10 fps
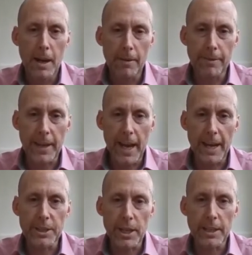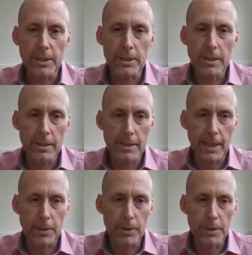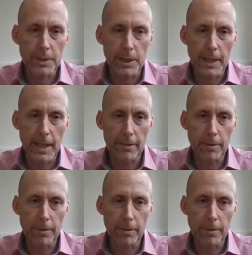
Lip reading: VHH technologies that you get